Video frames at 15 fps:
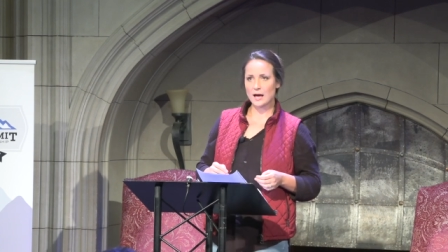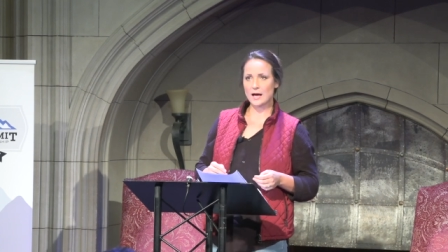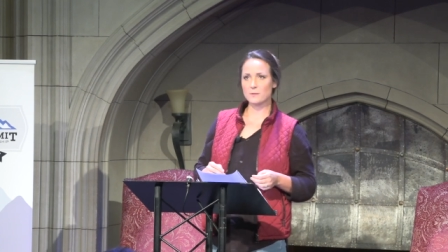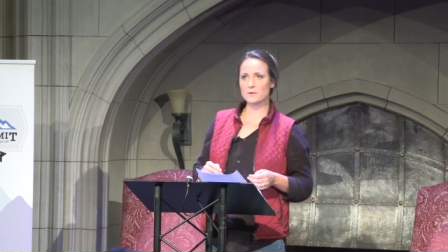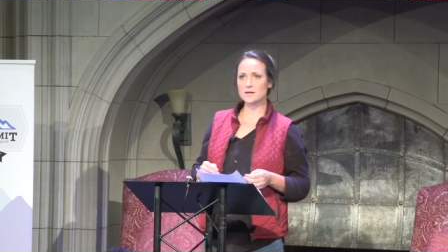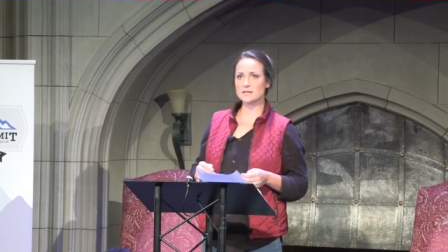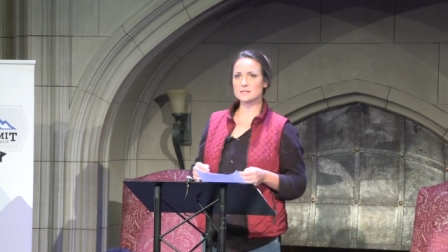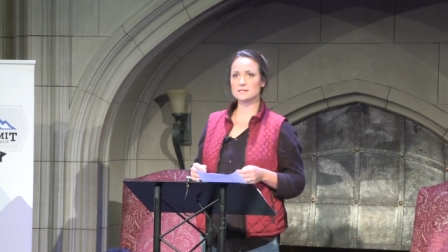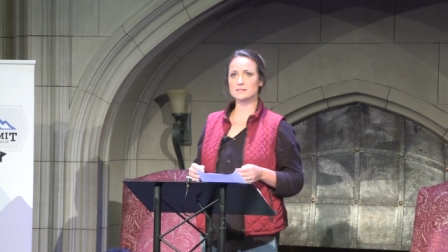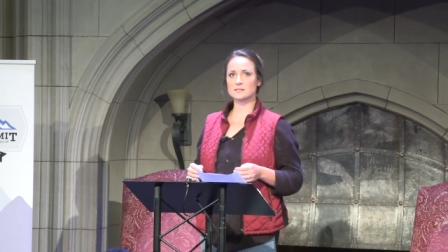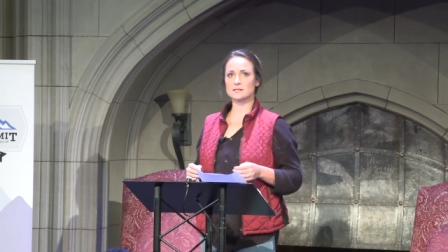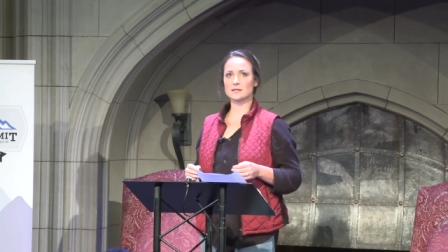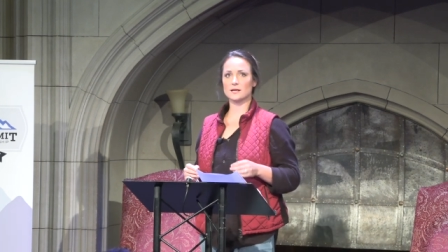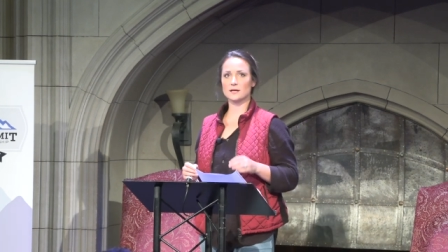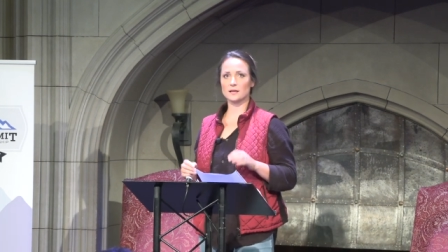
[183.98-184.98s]

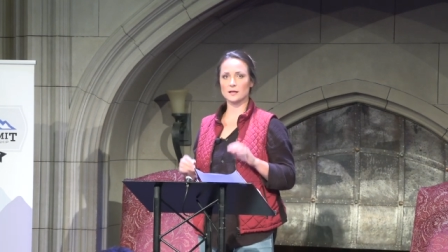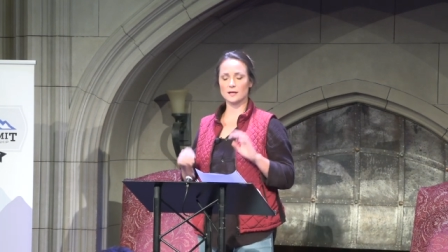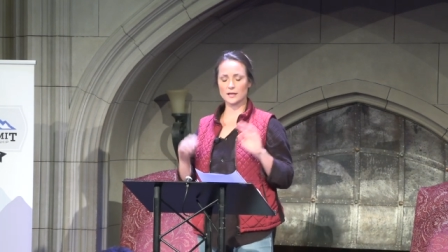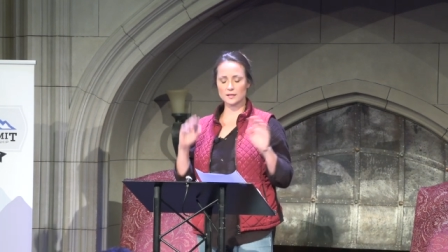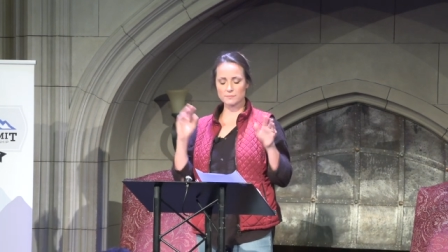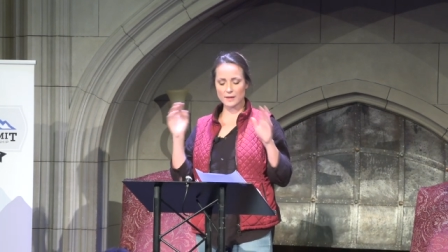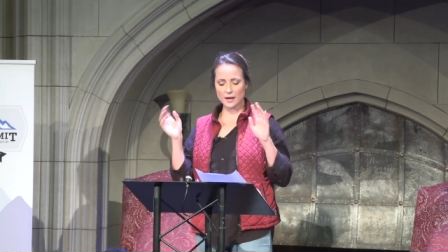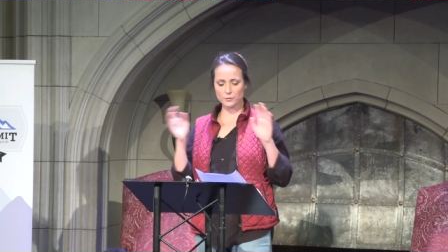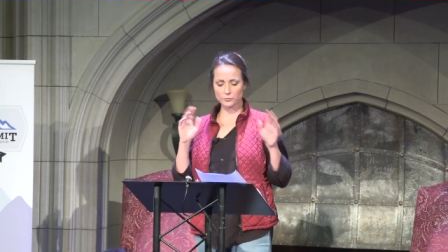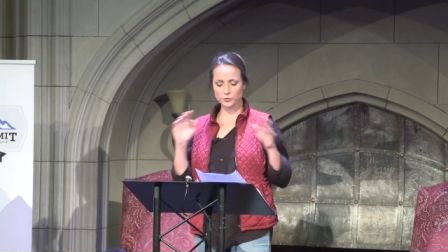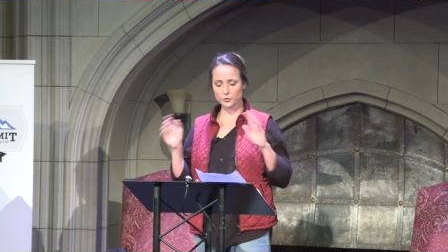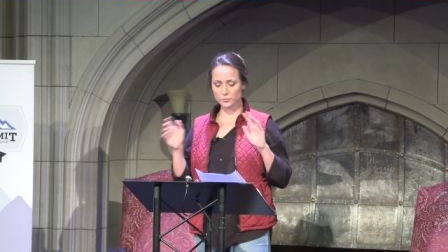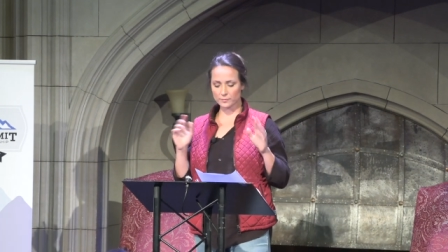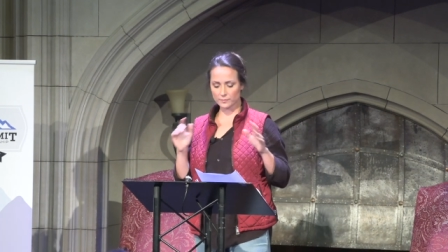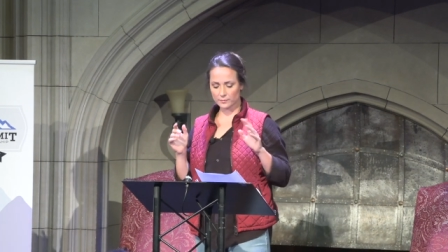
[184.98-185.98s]
was in my
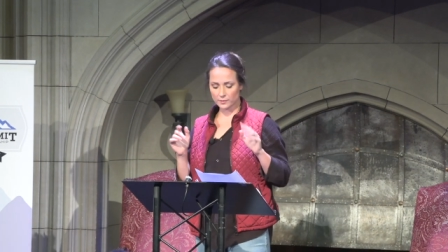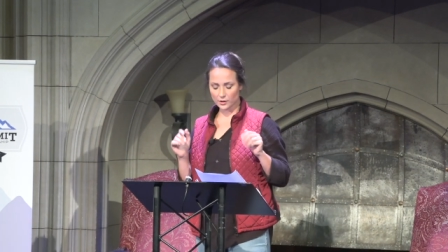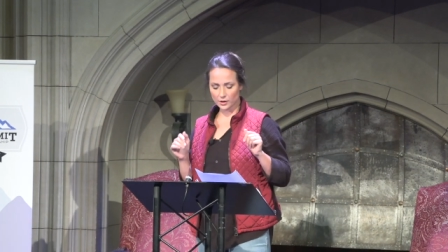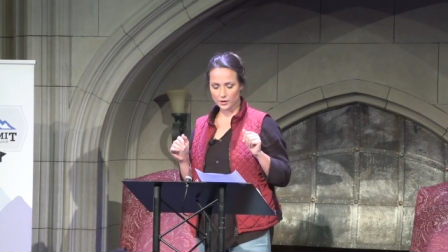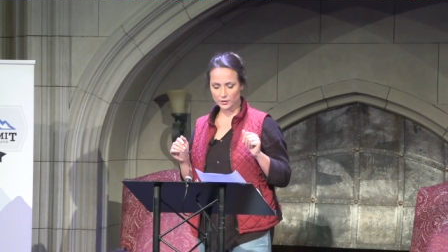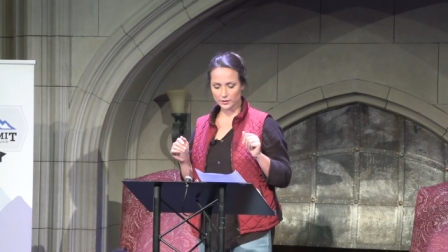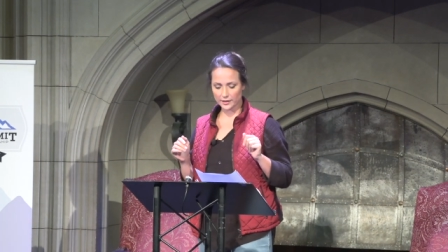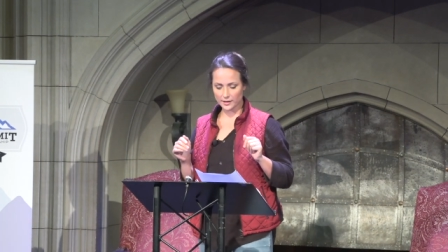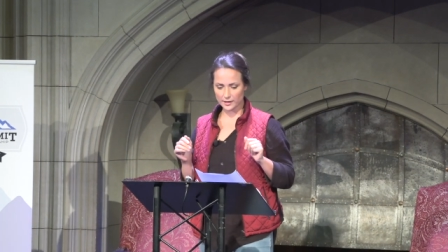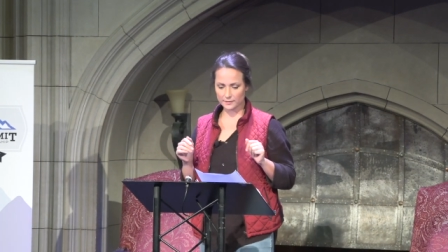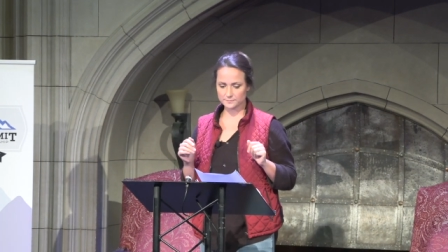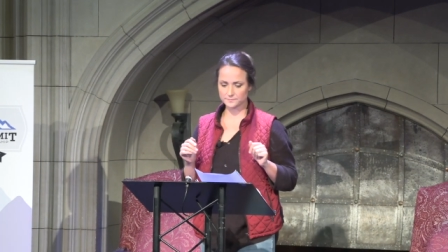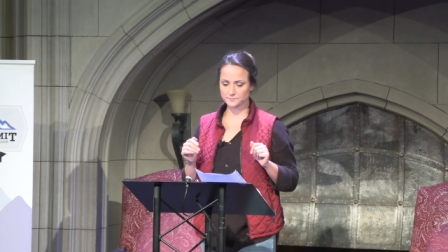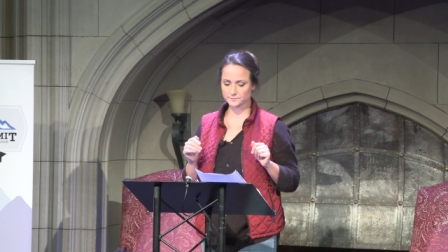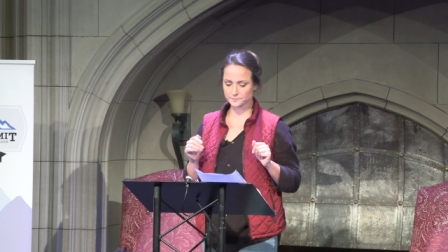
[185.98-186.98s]
room earlier,